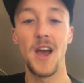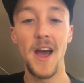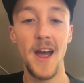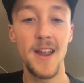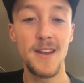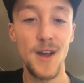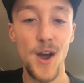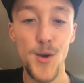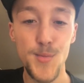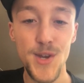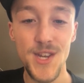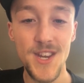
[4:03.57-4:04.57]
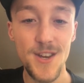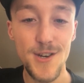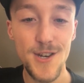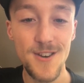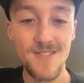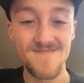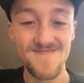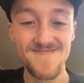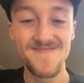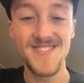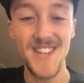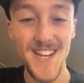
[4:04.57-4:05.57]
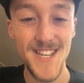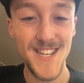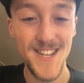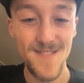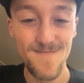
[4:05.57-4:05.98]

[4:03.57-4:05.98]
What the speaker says: and I hope to see you soon. Cheers.